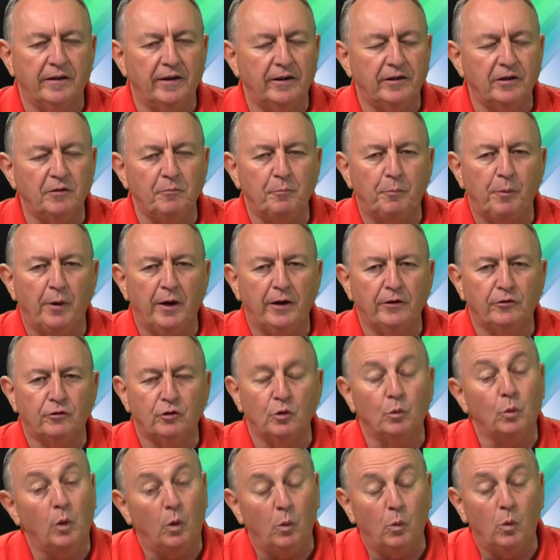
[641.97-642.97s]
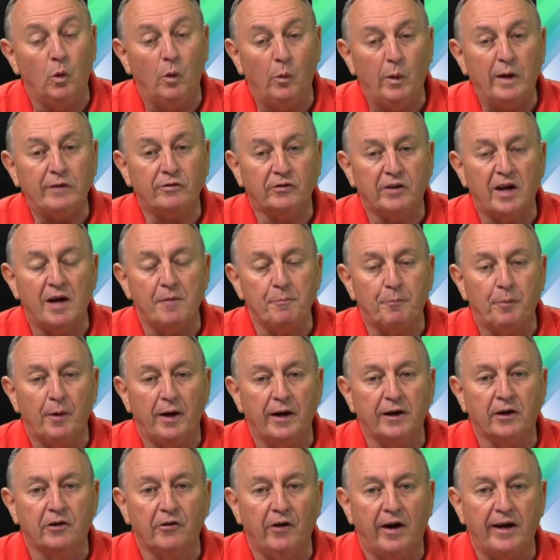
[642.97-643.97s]
They didn't play too well. West Ham
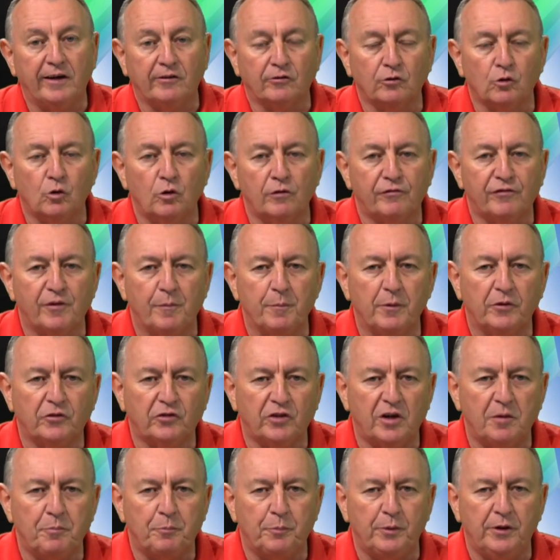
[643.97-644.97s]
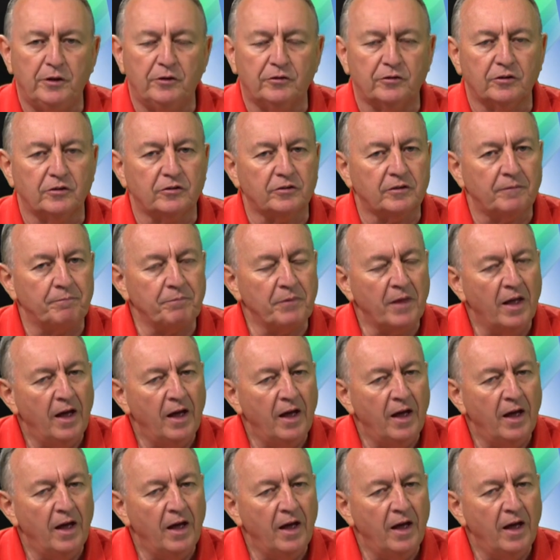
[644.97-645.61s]
played great, scored from the set pieces.